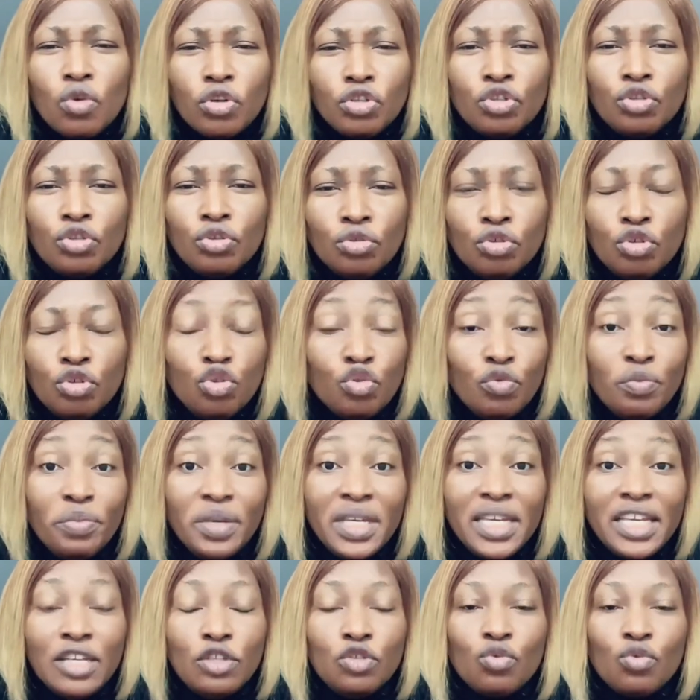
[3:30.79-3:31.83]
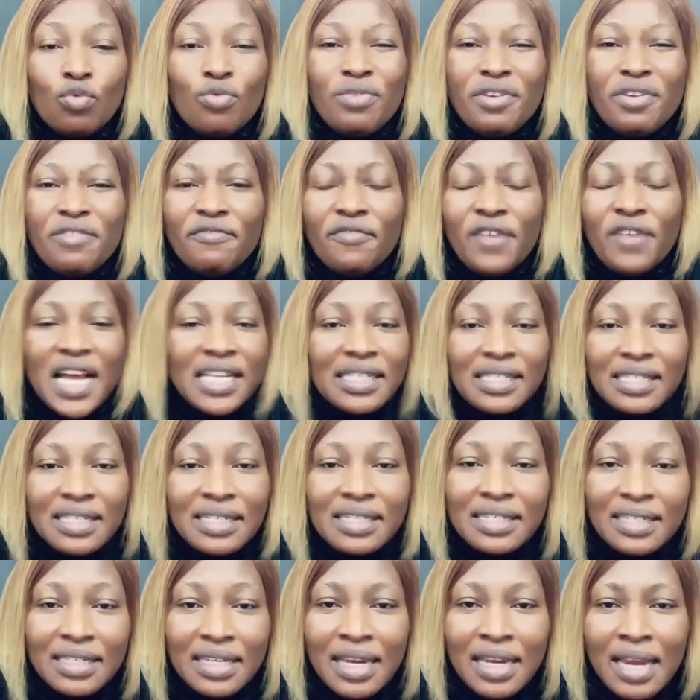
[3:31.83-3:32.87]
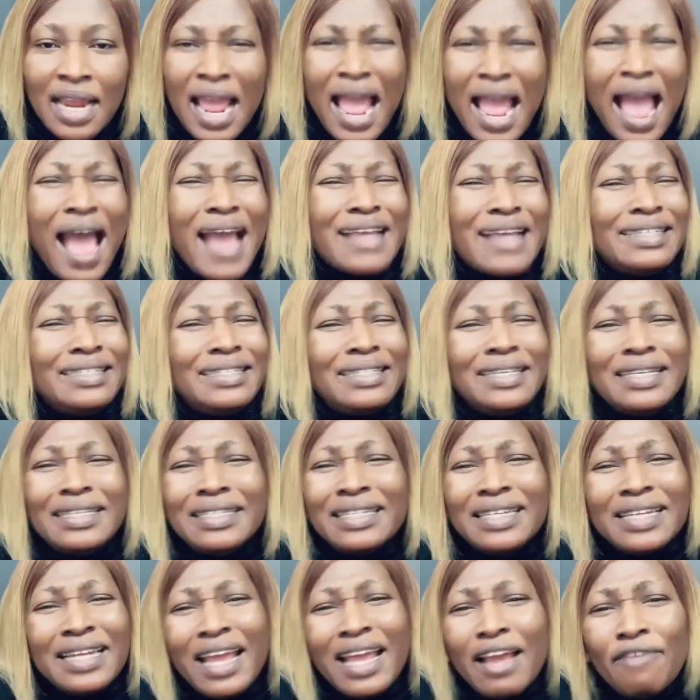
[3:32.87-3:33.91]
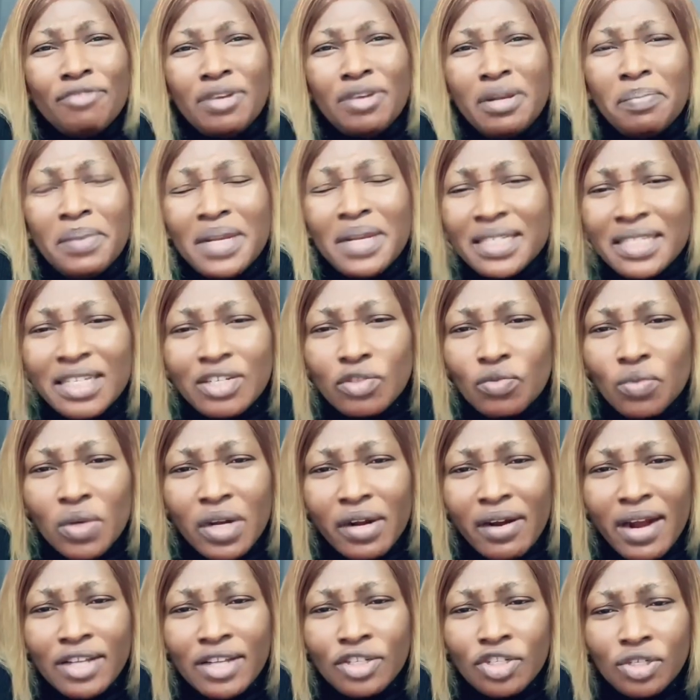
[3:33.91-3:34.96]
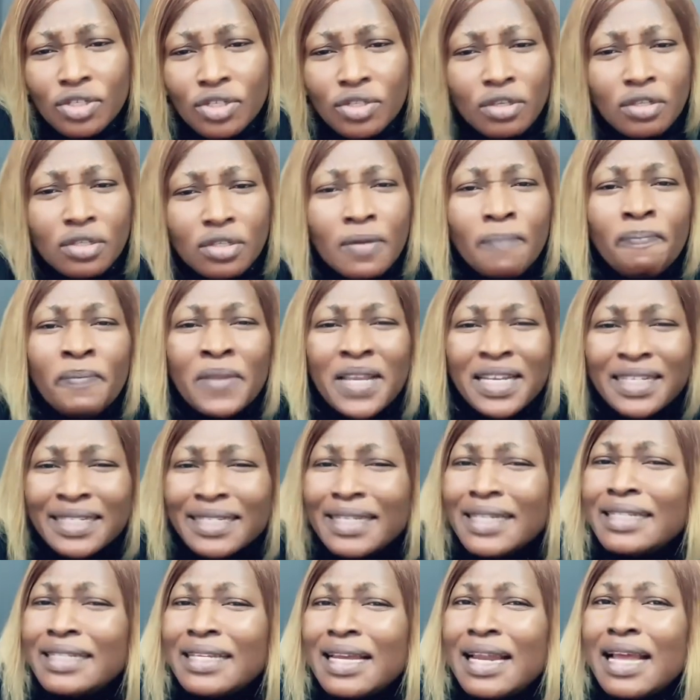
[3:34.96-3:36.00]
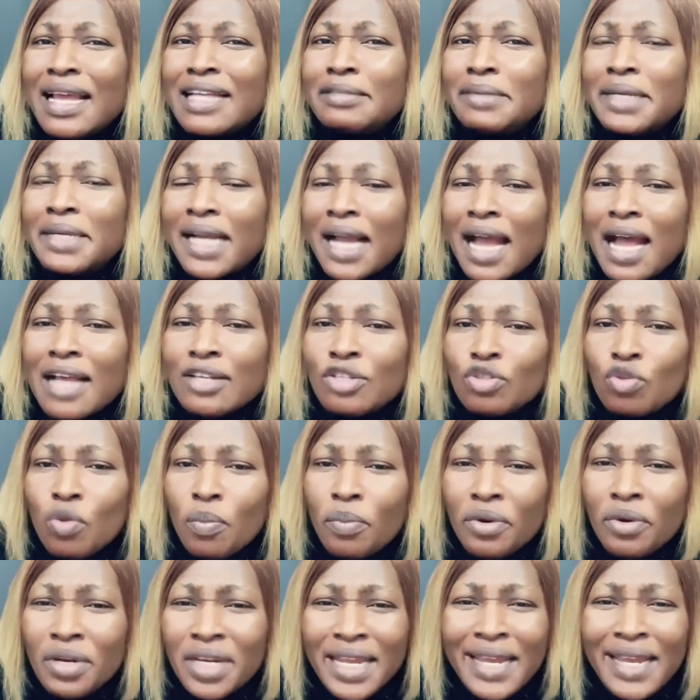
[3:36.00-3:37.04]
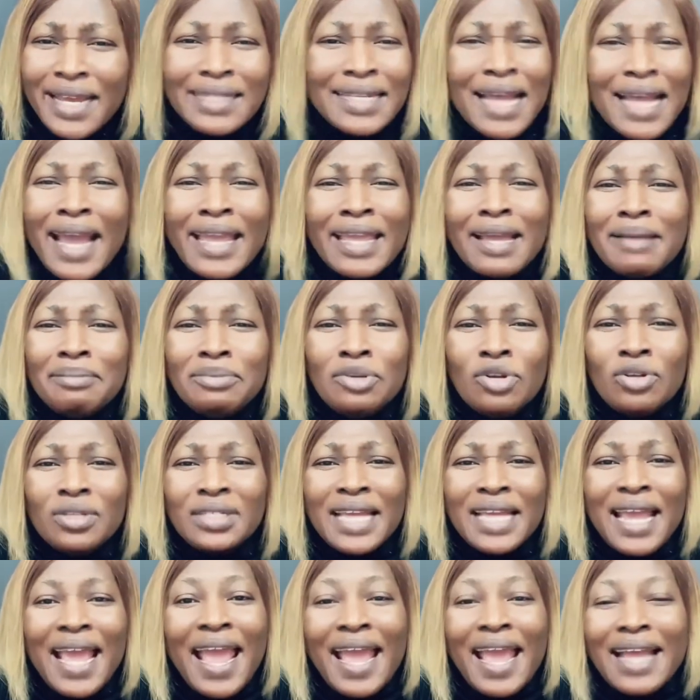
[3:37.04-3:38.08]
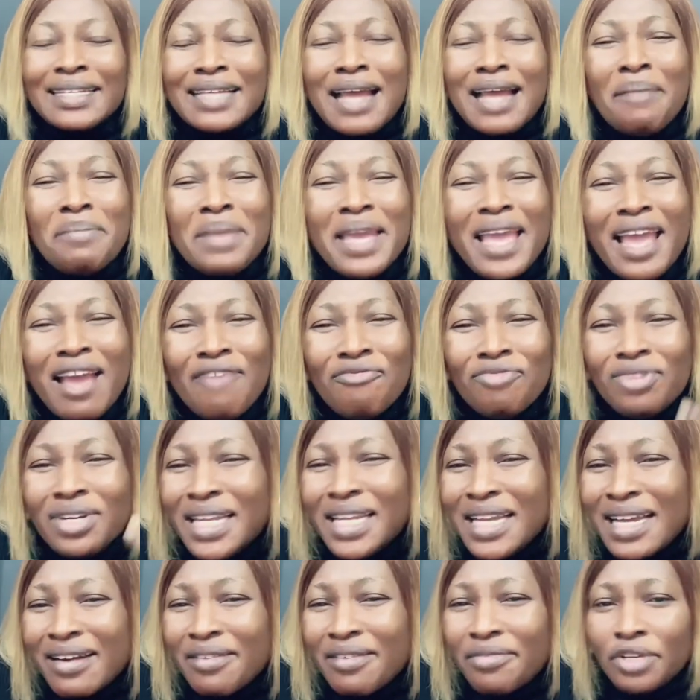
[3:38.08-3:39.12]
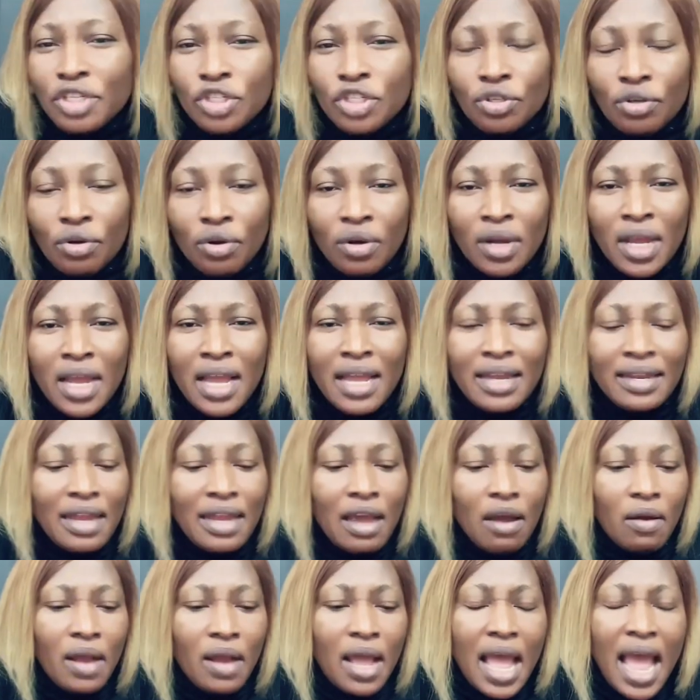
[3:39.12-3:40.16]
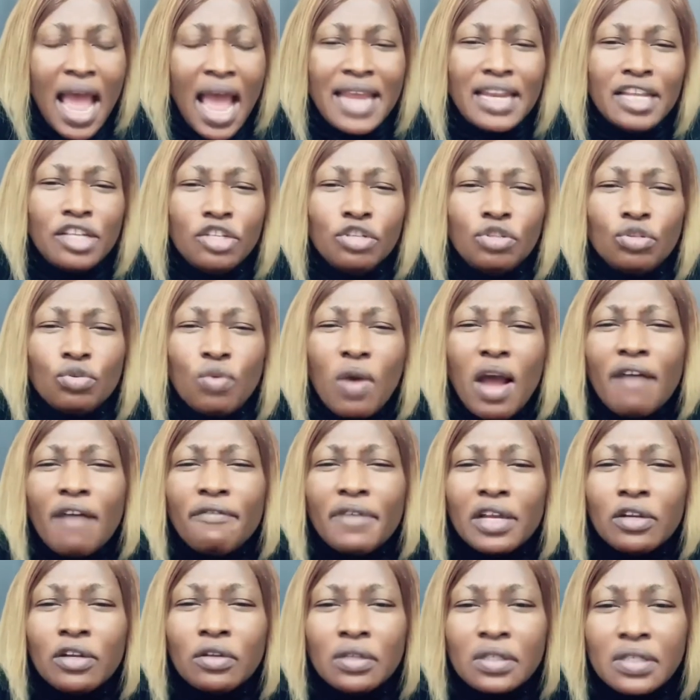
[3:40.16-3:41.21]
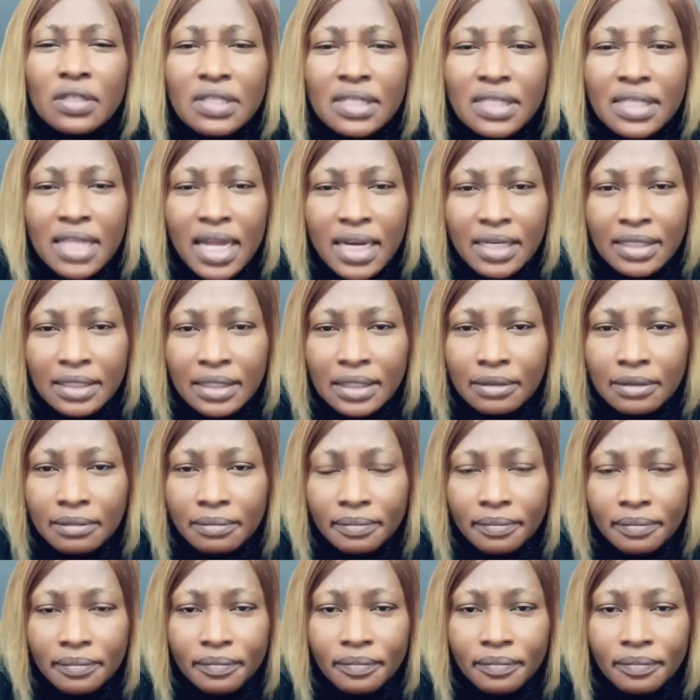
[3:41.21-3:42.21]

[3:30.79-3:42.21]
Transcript: What do? You begin to reverse it. I sit in heavenly places with Christ Jesus. Satan has been cast upon the earth. I am not a earth. I'm a heavenly creature. Now, I need you to have an understanding.